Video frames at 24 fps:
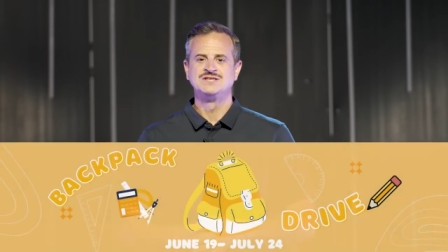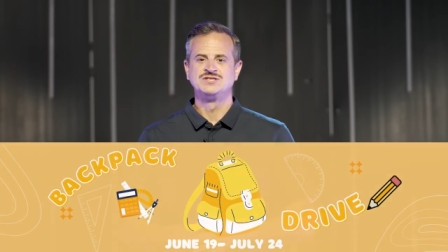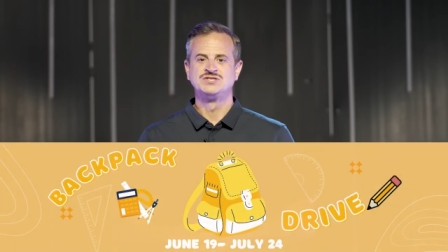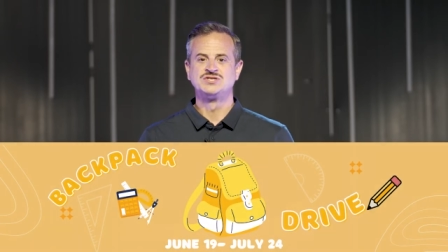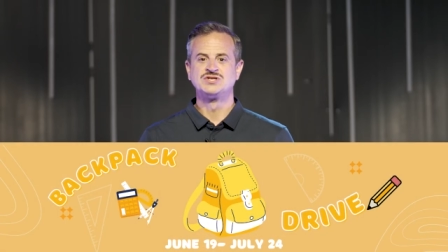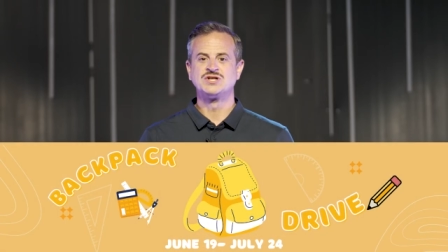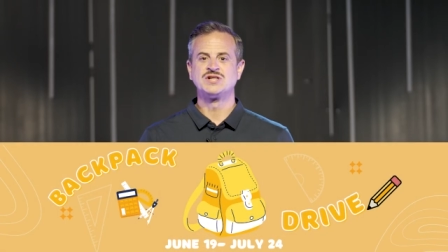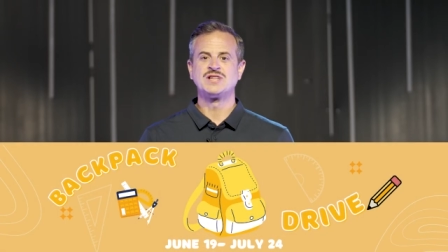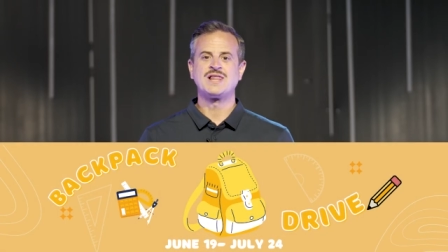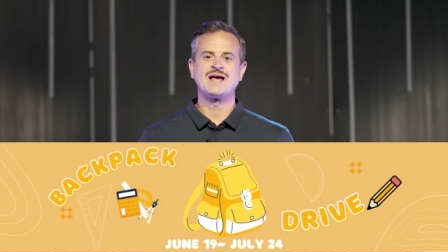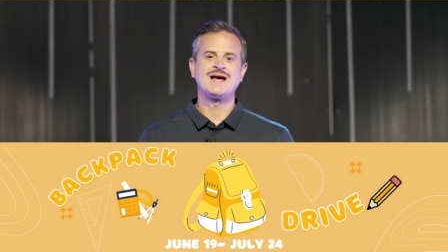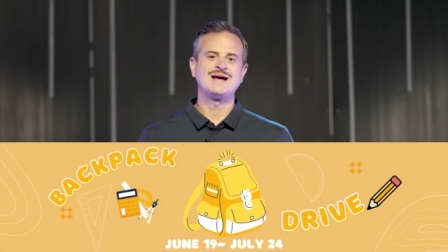
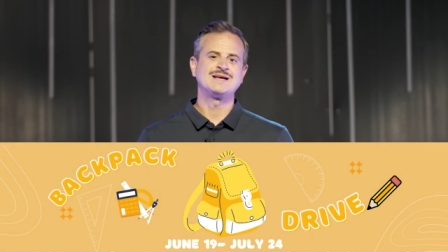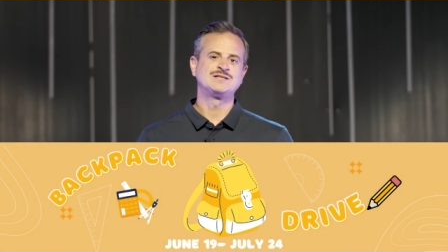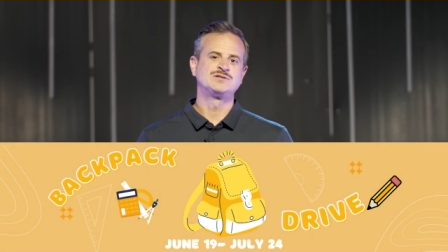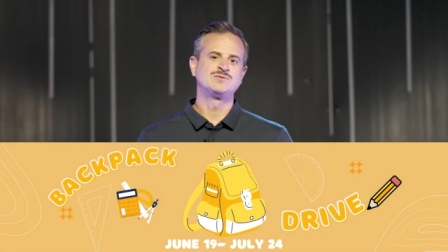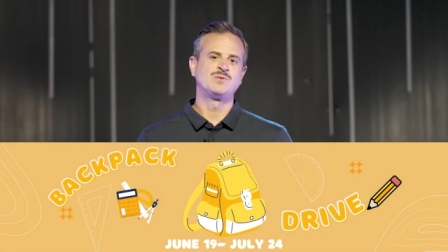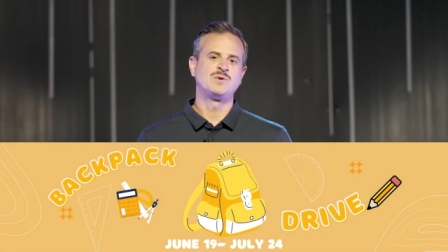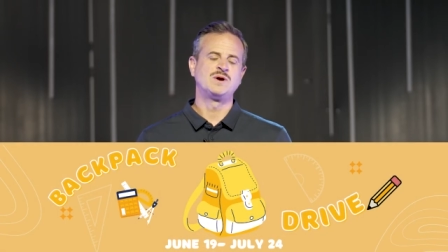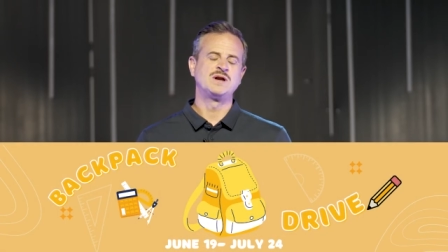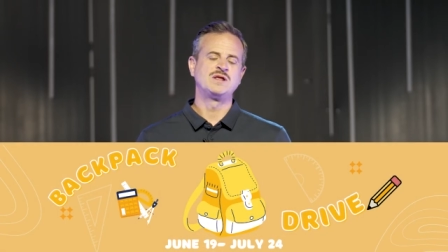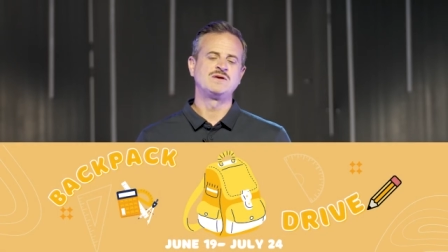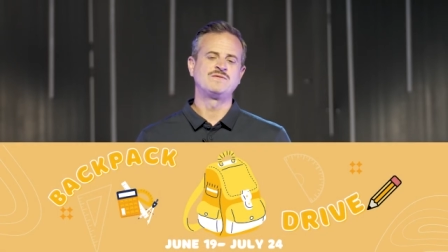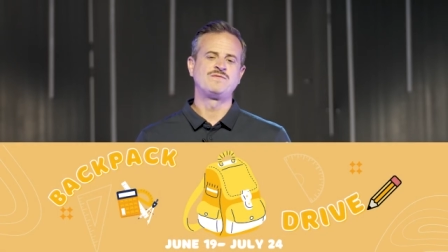July
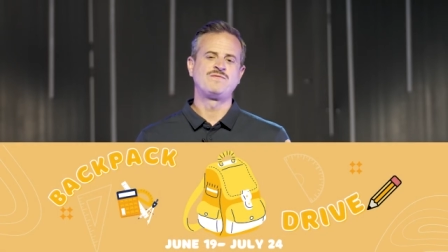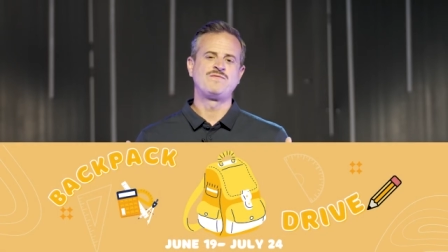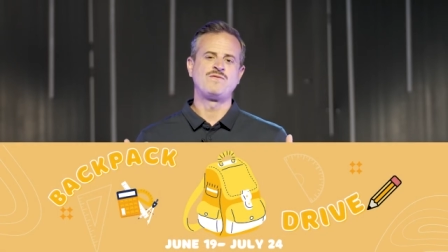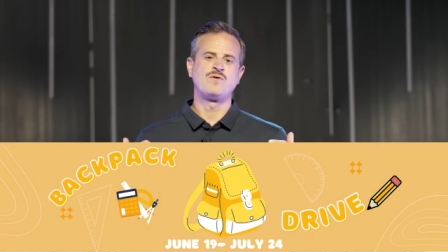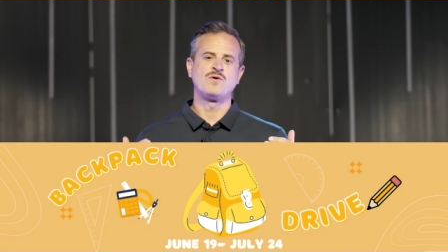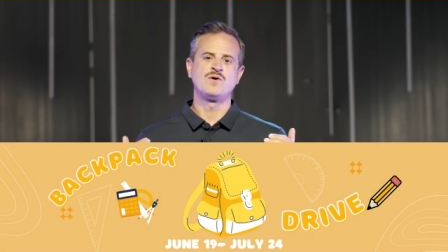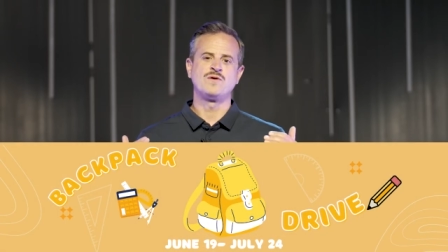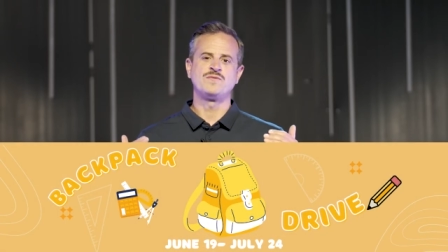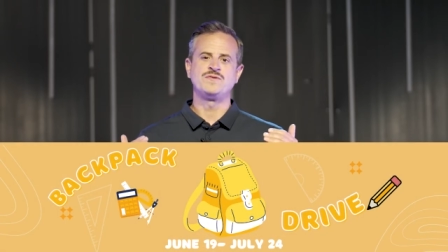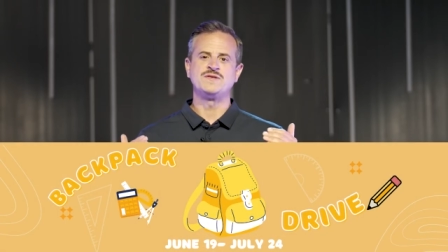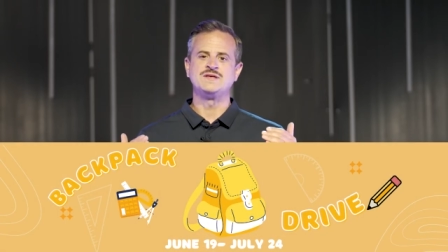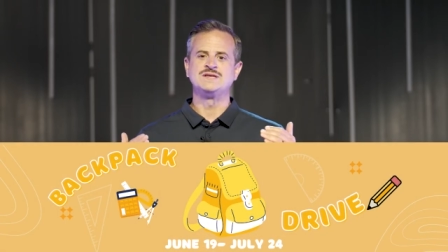
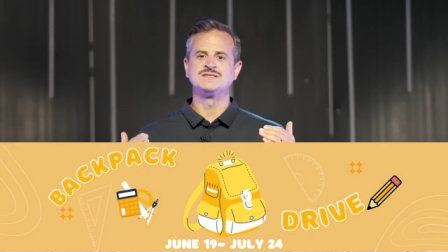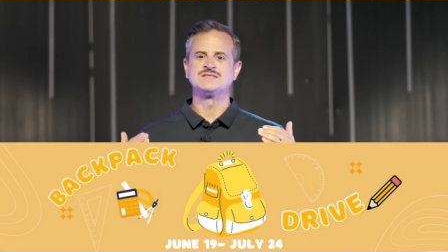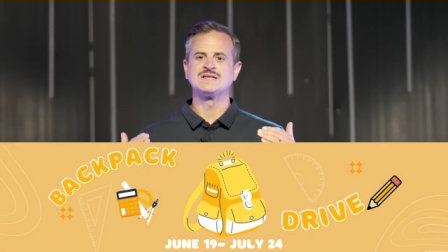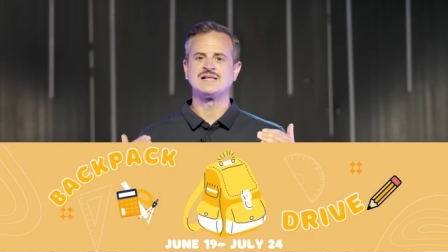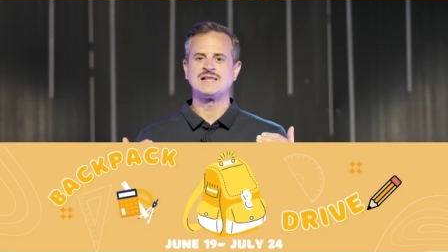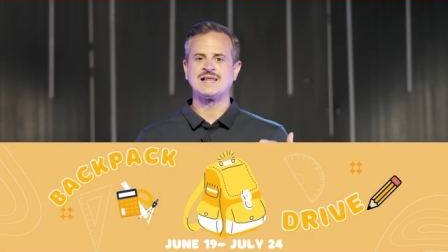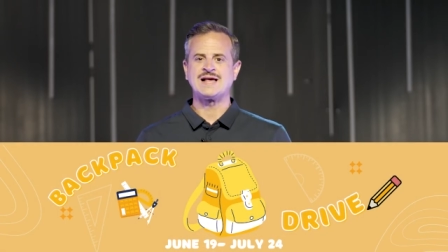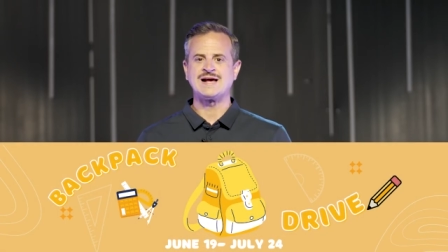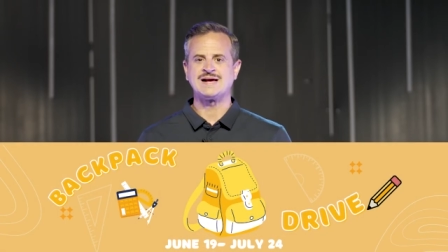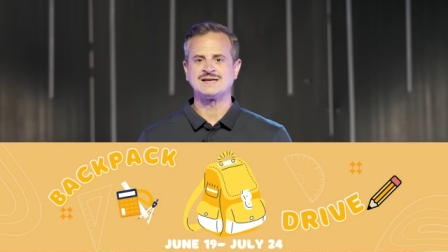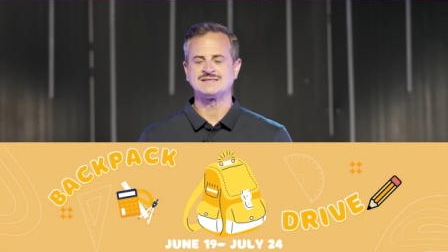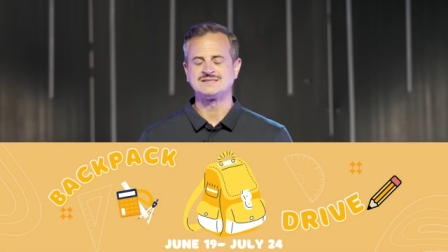24th is the
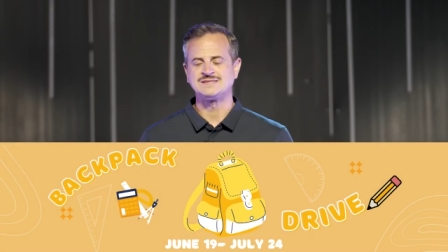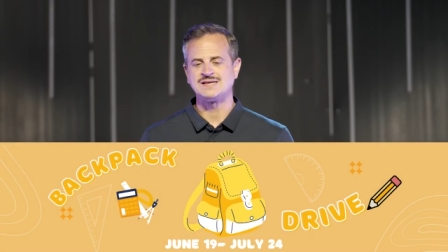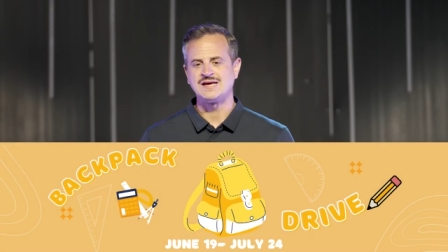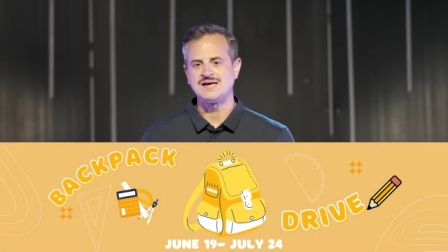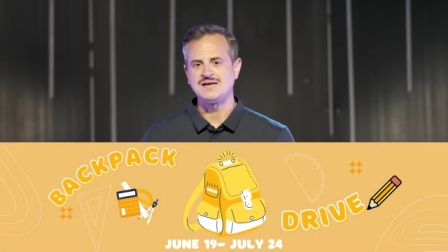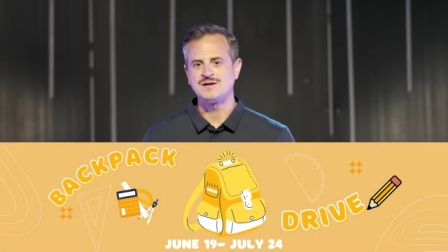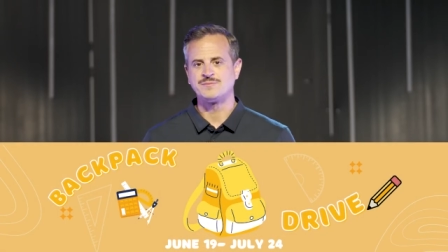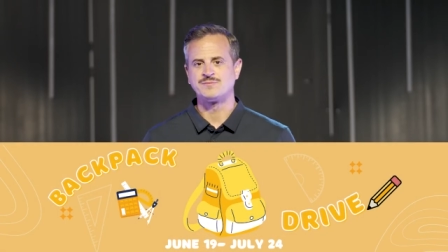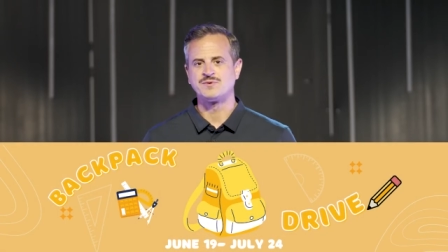last day